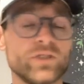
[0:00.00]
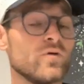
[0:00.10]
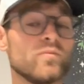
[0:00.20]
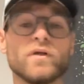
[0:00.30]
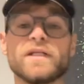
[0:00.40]

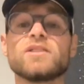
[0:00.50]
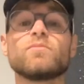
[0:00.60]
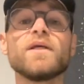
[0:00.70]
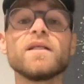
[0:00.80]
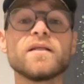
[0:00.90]
You had plenty of
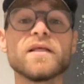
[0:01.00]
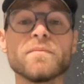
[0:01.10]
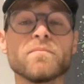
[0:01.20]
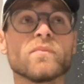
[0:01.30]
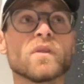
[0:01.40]
speed in
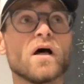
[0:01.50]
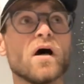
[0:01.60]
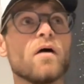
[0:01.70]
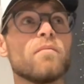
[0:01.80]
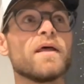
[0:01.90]
it,
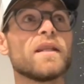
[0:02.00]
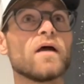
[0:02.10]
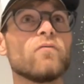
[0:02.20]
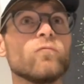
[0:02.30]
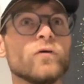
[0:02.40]
and
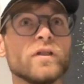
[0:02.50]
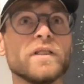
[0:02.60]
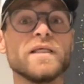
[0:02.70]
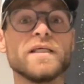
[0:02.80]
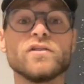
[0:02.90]
I
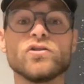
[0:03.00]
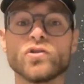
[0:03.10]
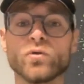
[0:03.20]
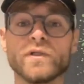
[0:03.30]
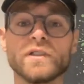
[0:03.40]
really
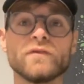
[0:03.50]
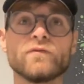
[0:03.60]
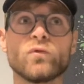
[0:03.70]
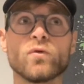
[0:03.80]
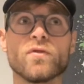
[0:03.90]
enjoyed it
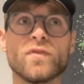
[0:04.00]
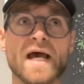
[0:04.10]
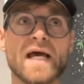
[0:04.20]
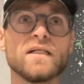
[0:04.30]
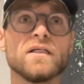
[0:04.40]
for
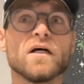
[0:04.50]
that.